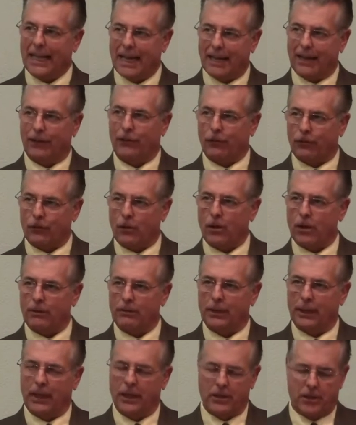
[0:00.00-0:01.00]
had a strong
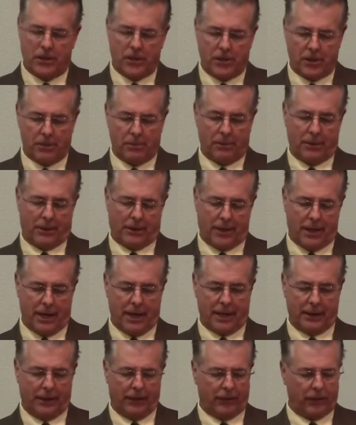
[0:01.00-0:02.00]
relationship with
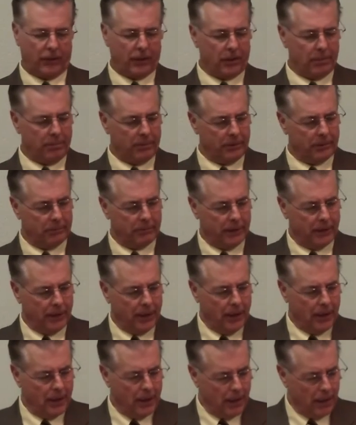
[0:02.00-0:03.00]
God. Let's start
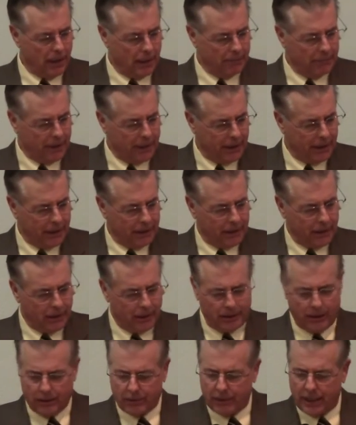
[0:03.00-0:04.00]
beginning
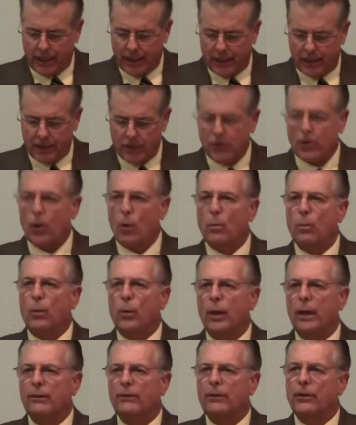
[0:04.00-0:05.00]
here reading in Job
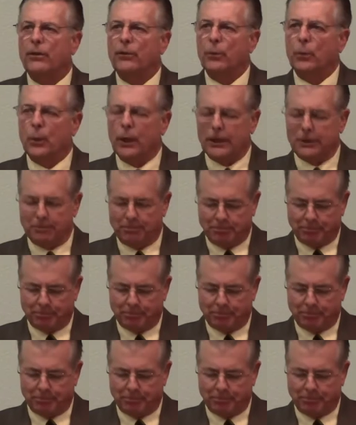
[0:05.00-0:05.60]
1, verse 1.